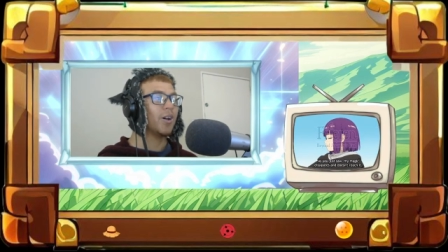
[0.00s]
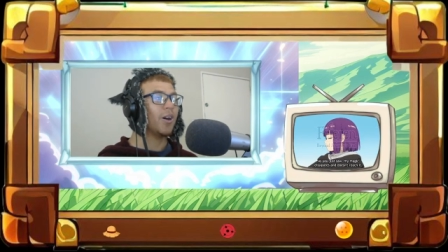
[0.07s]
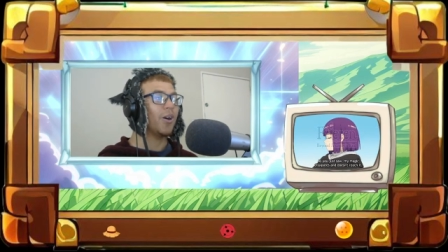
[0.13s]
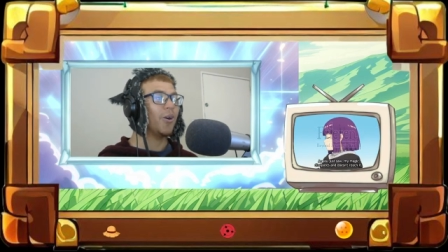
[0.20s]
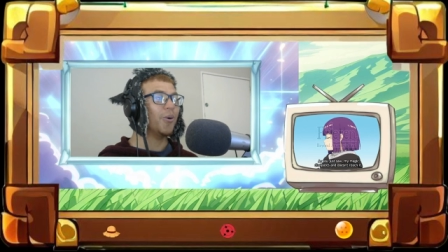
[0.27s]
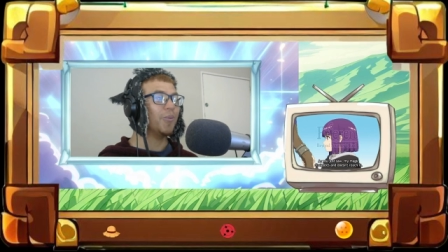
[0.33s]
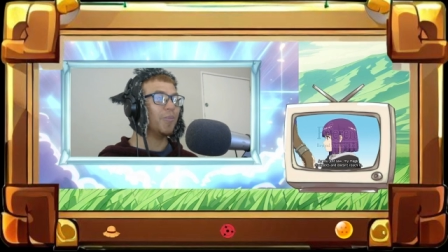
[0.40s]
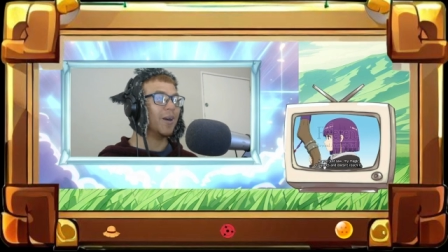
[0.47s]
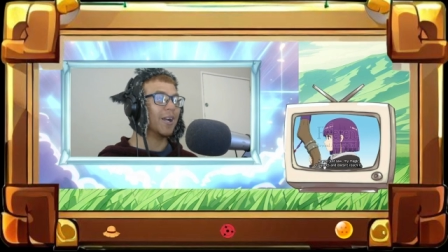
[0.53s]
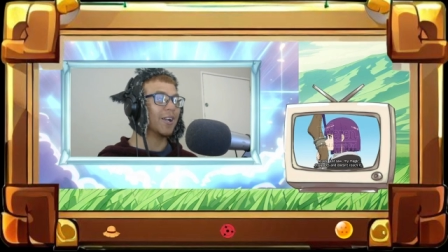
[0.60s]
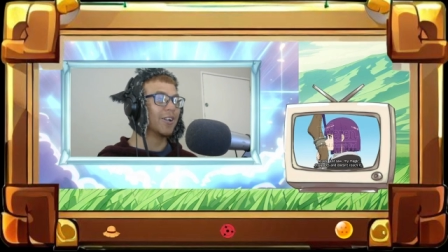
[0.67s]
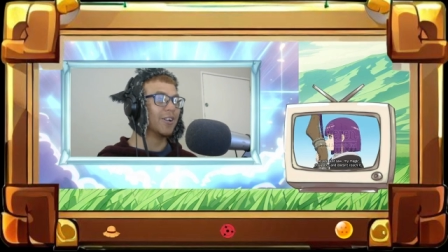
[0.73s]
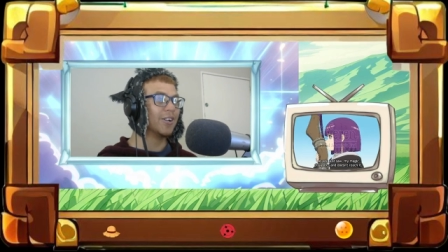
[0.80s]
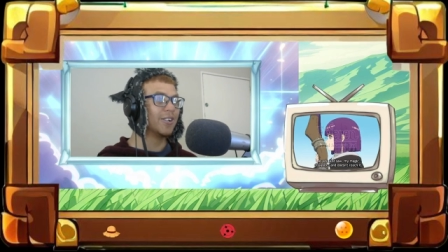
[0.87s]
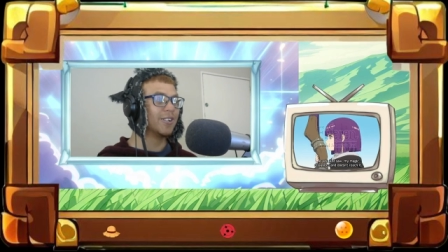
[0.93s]
Oh my
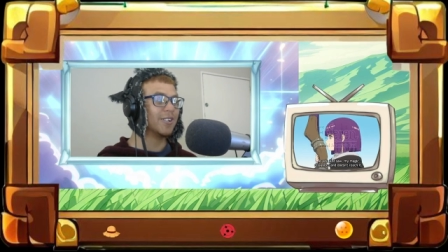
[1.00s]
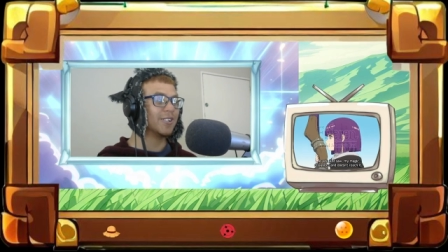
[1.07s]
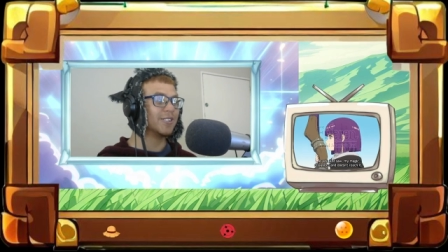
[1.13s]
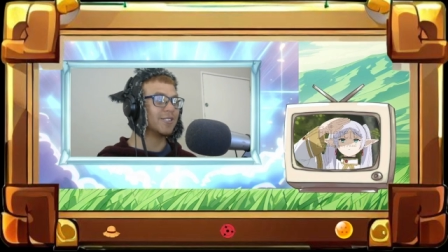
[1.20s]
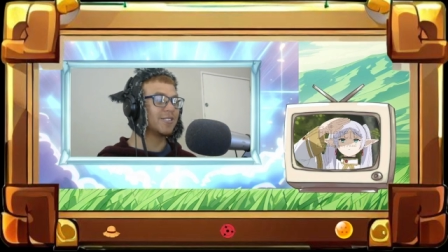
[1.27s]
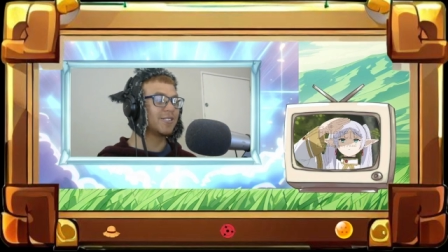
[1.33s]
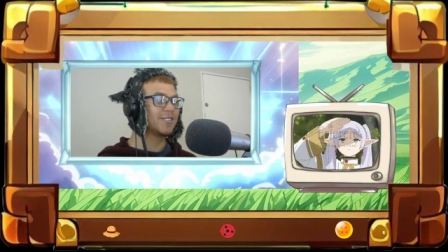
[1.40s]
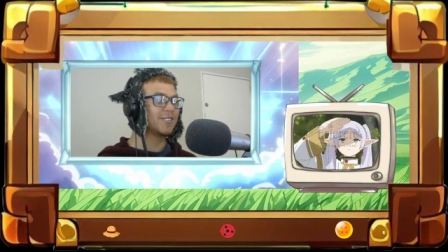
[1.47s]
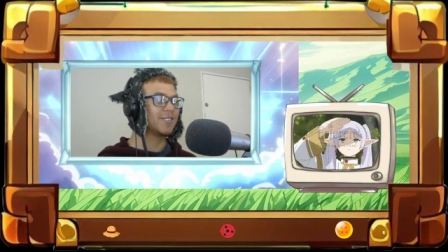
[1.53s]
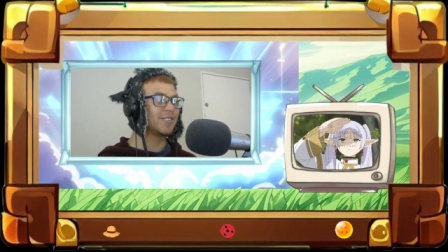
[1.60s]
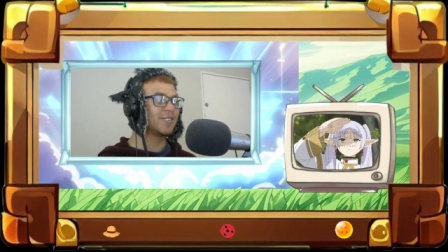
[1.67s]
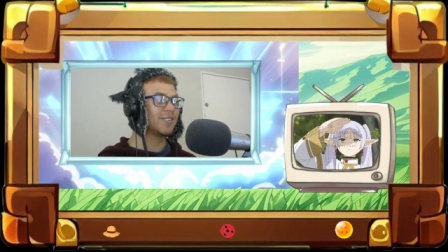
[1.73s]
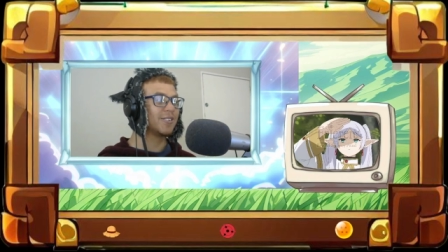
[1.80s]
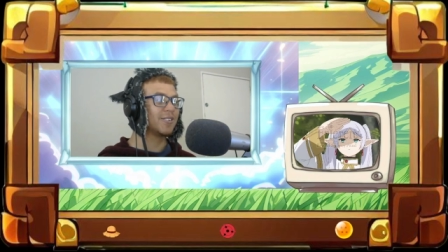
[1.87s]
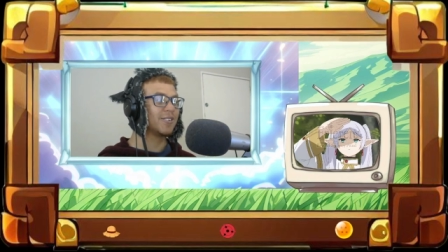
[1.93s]
goodness.
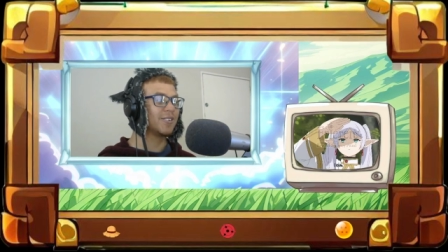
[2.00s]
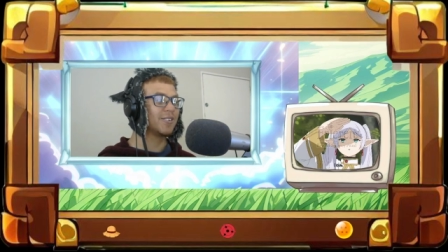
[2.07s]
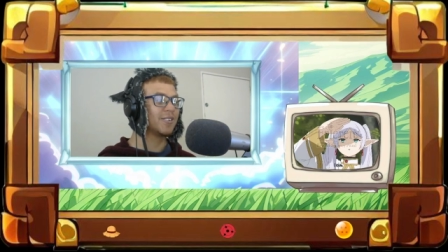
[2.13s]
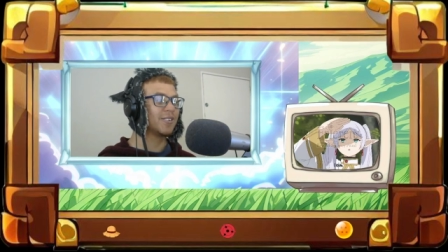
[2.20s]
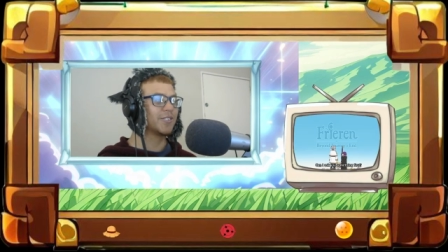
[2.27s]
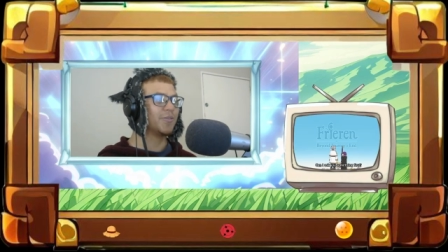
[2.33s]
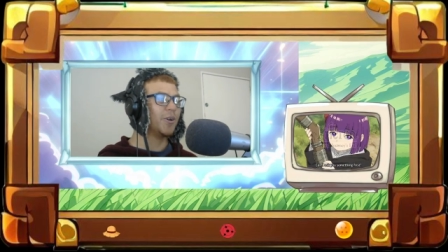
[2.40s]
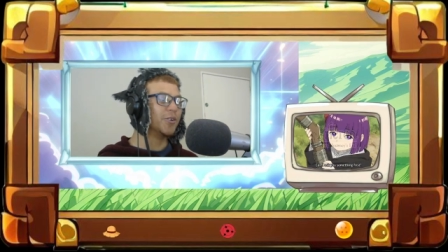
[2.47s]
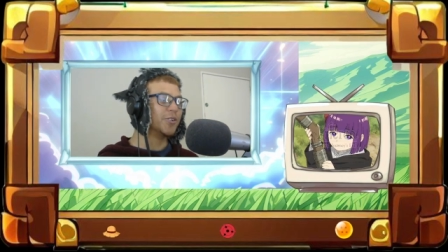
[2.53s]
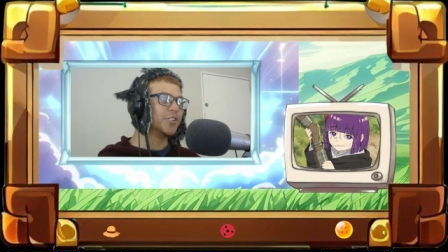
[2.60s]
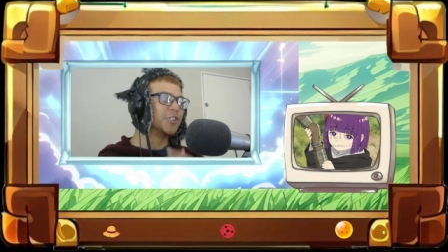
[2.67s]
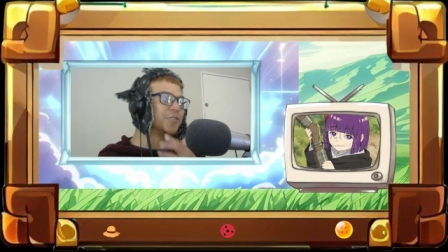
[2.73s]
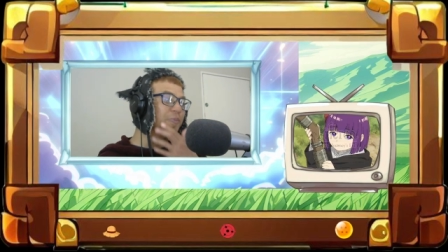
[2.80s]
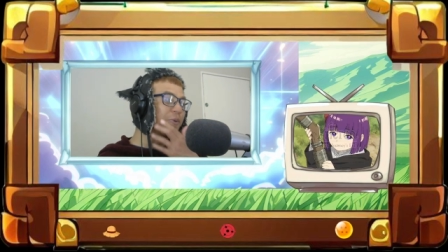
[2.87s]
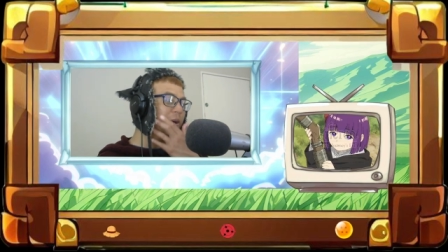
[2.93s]
Whoa,
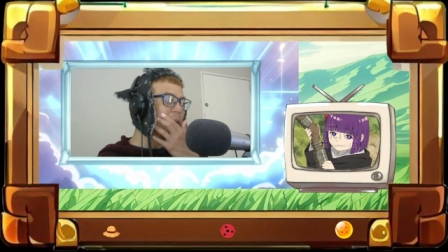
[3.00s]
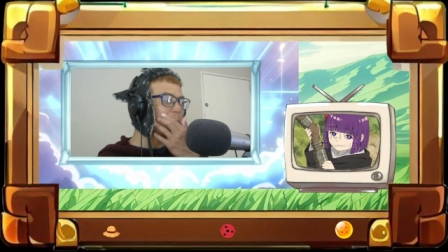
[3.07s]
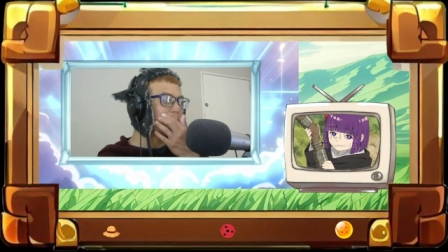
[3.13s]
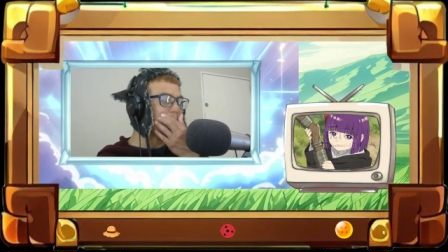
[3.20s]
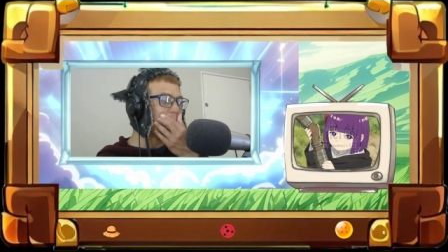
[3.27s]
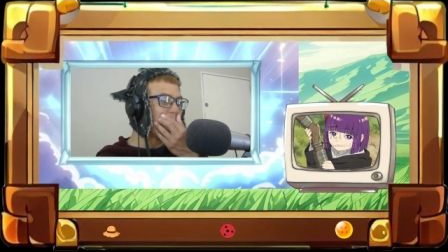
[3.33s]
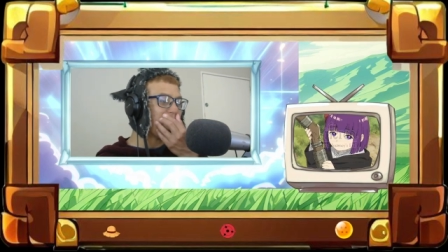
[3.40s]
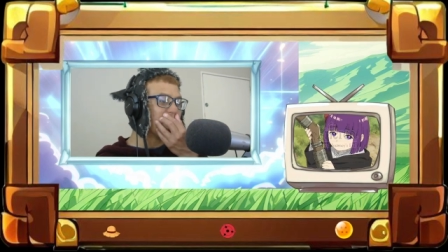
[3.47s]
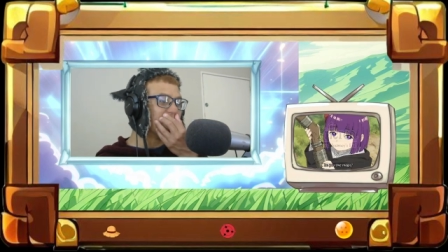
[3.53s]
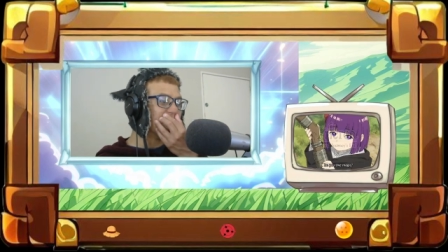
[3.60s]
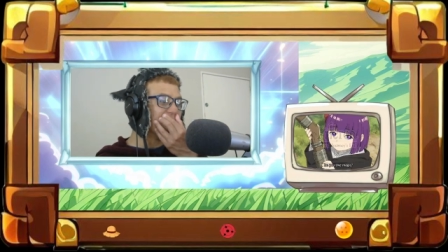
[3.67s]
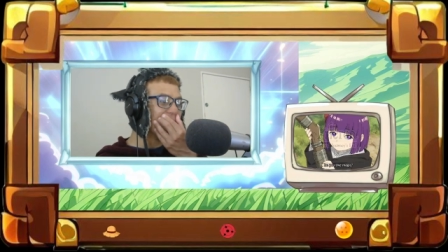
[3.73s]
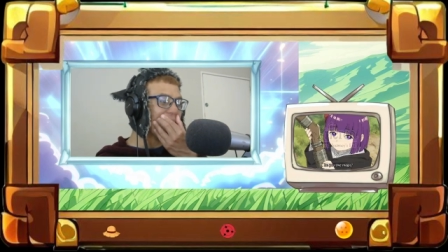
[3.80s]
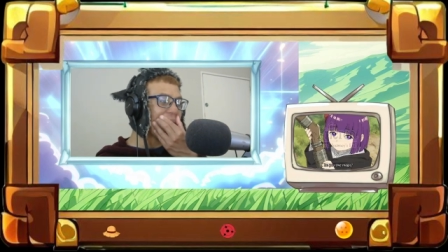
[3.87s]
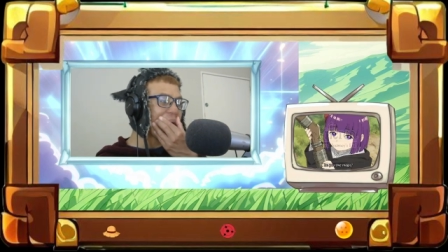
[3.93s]
she's pretty
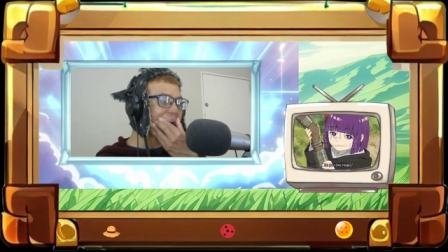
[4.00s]
powerful.